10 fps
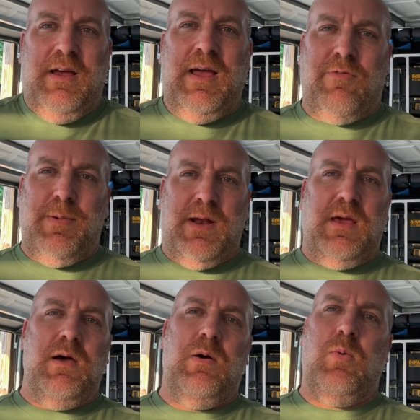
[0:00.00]
Hey
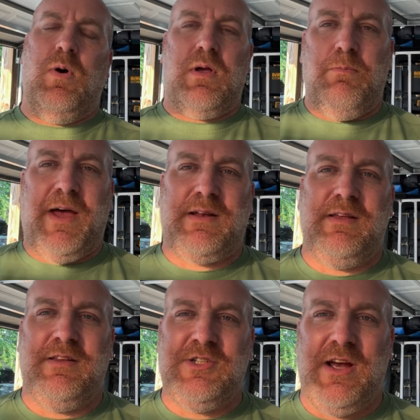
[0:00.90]
everybody, welcome back
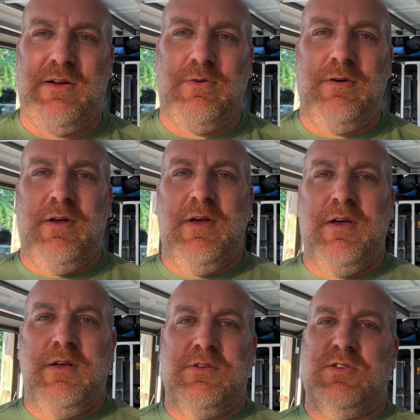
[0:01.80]
to the channel.
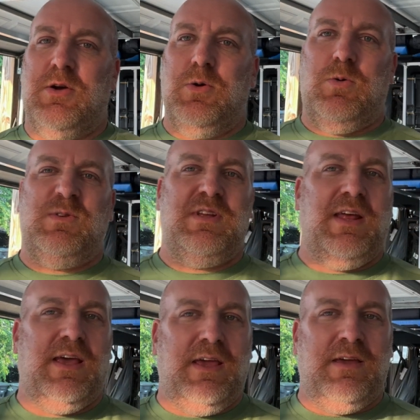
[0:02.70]
So
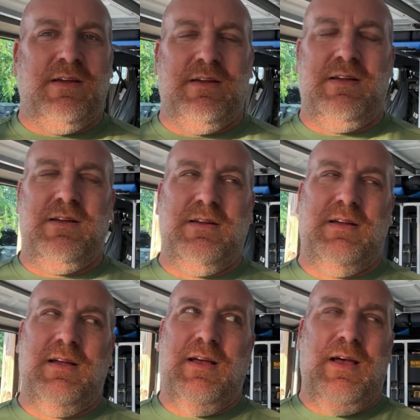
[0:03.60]
today
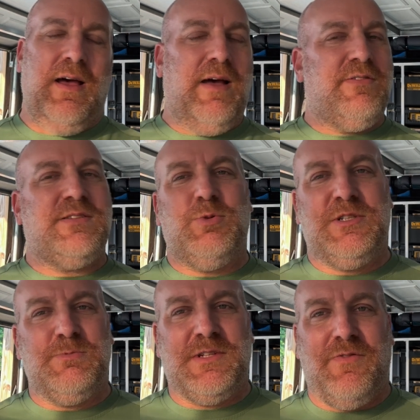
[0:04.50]
I have to
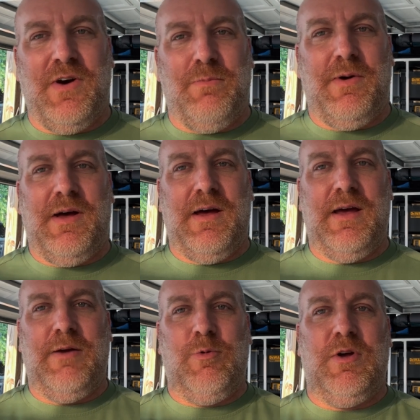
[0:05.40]
switch some stuff up.
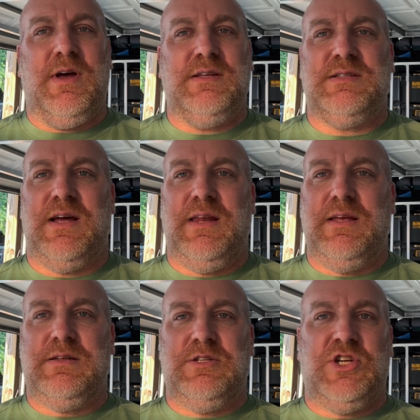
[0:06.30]
I realized I
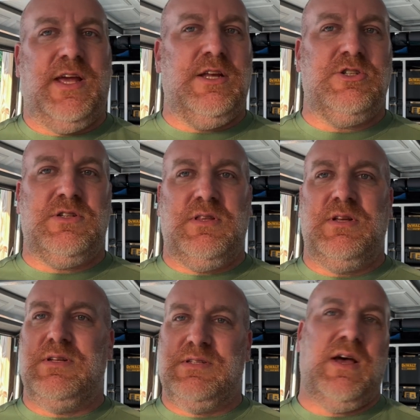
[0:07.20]
needed to change
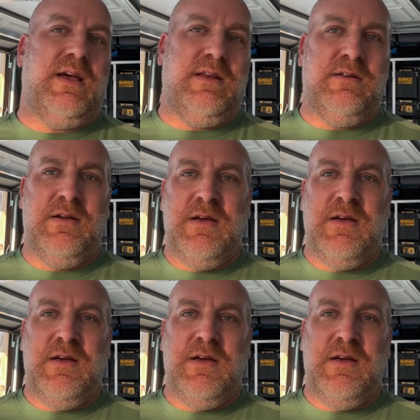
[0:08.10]
the design